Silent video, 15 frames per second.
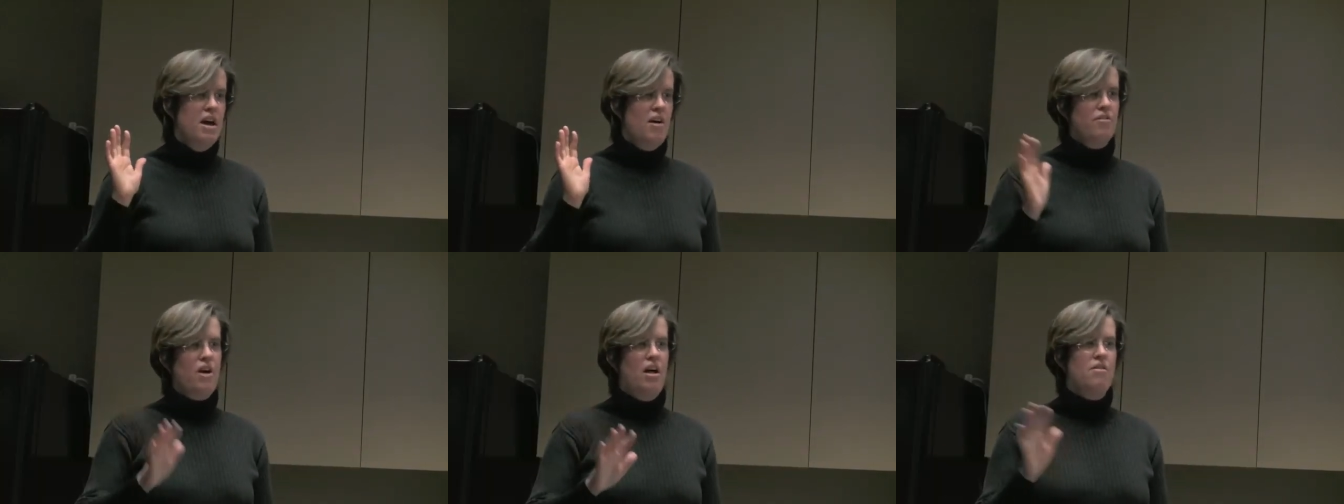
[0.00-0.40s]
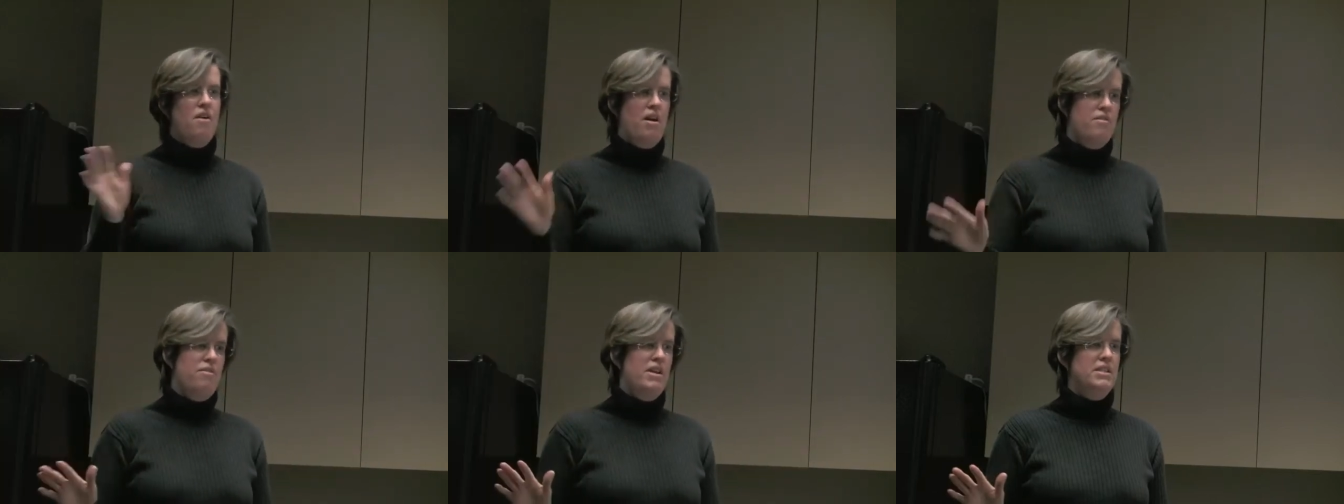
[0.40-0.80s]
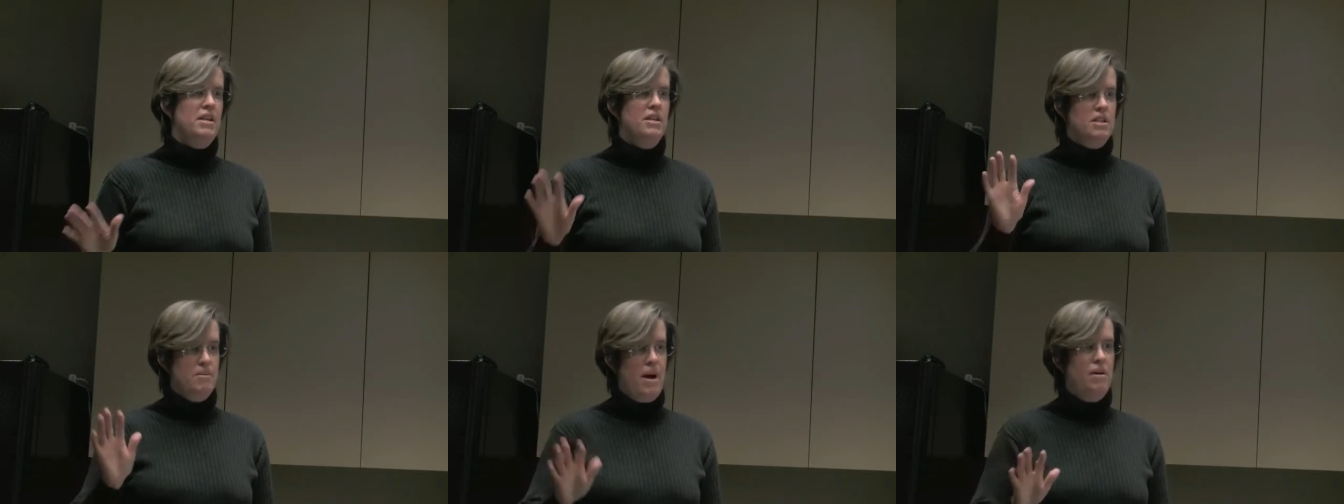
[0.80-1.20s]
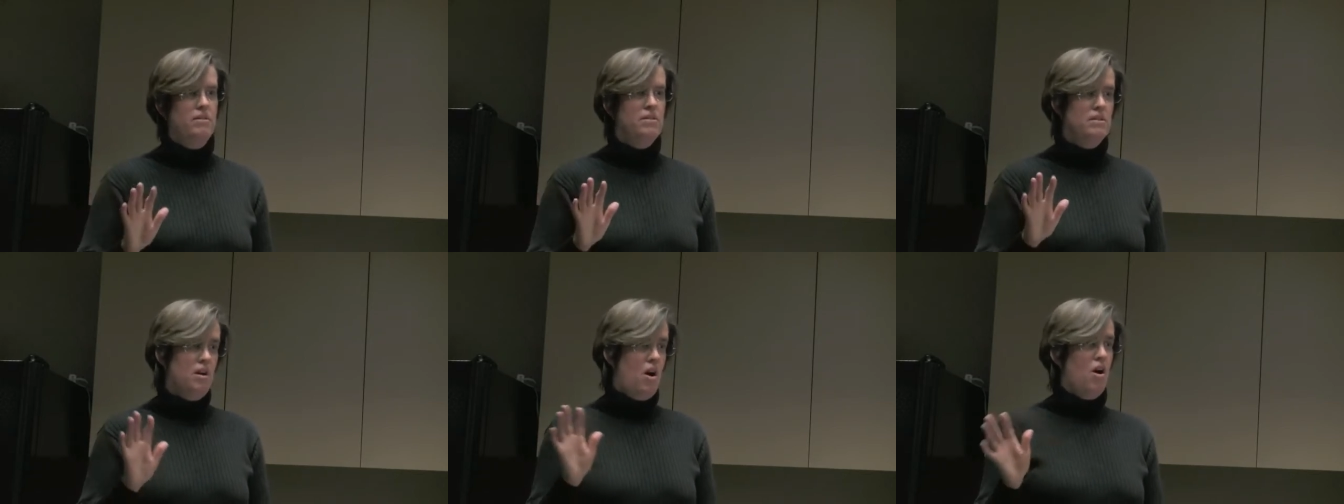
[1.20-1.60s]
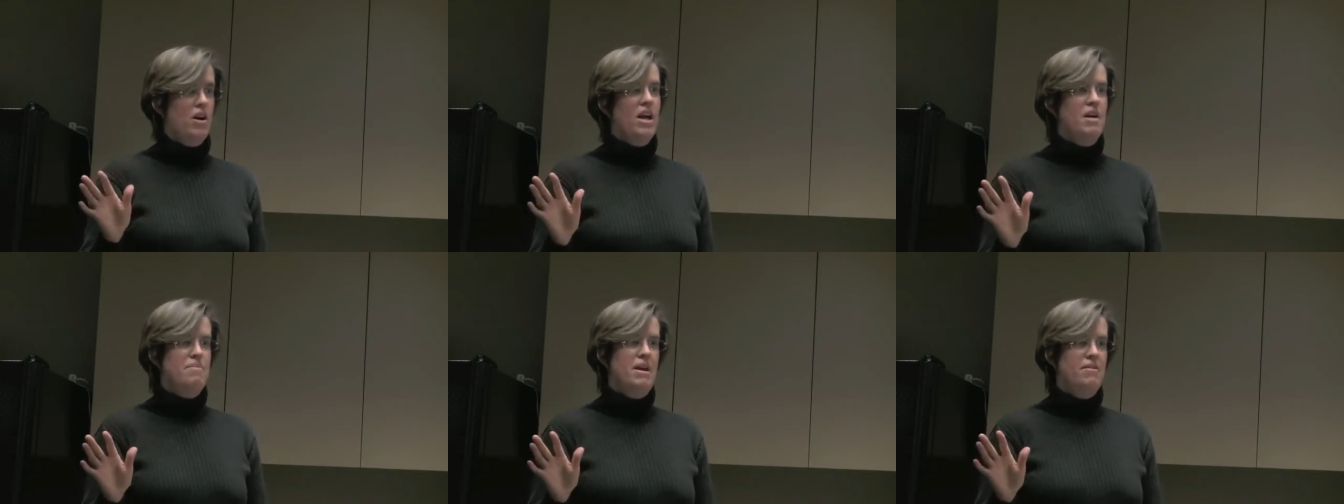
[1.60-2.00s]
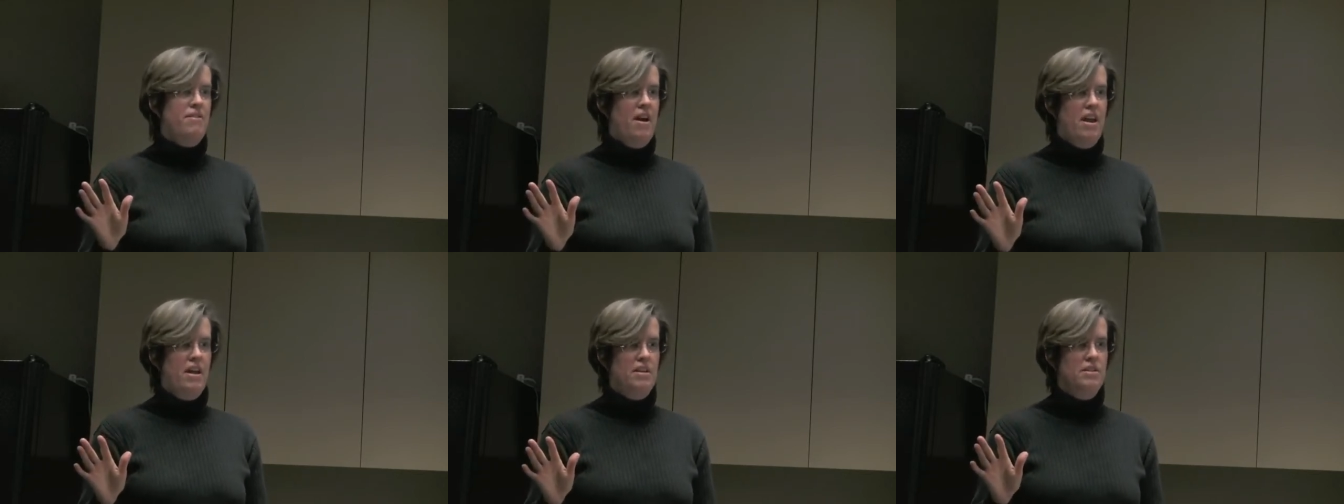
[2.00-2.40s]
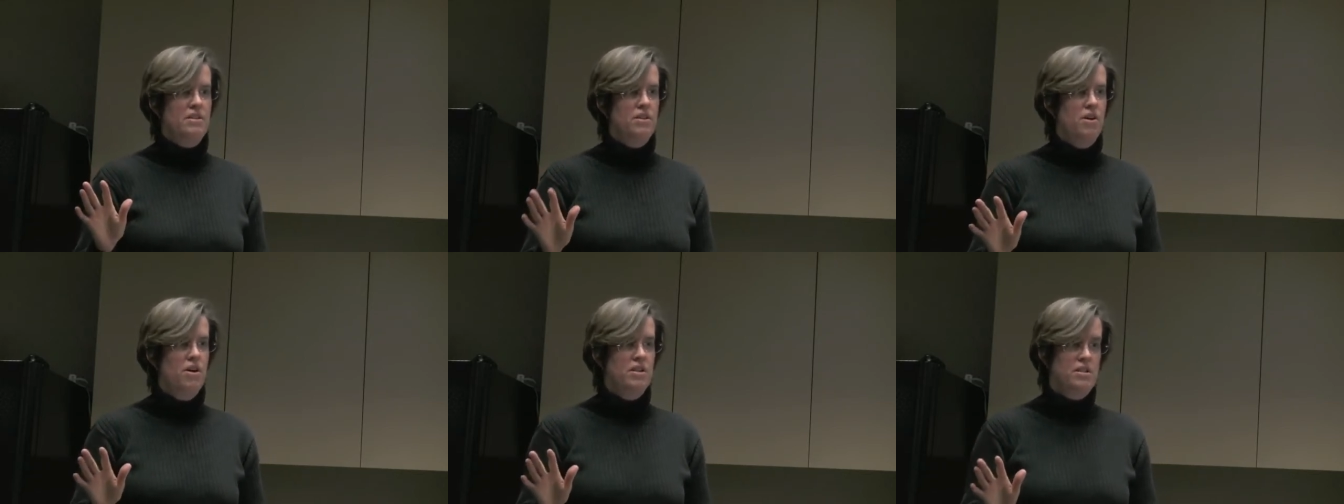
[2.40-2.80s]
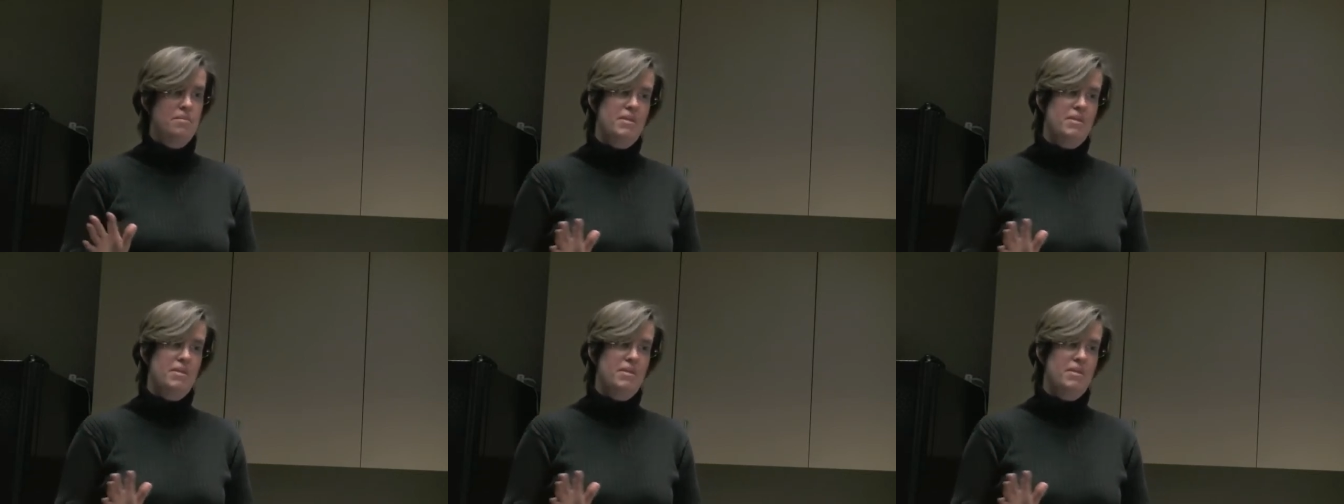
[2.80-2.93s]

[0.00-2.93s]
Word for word: of Colorado residents about our campaign finance laws.